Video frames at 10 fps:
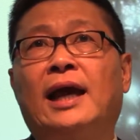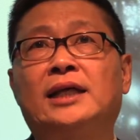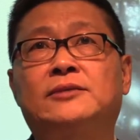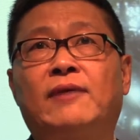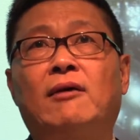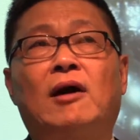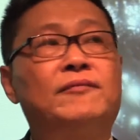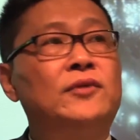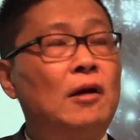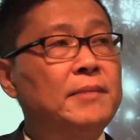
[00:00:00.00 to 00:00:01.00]
as
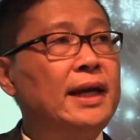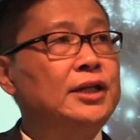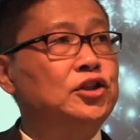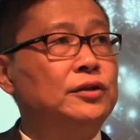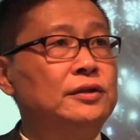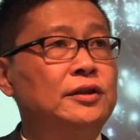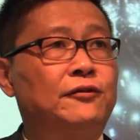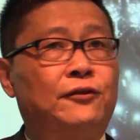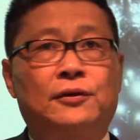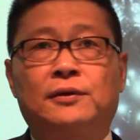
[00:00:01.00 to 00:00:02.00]
well as nomination
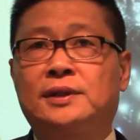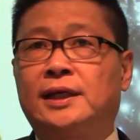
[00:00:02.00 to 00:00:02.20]
through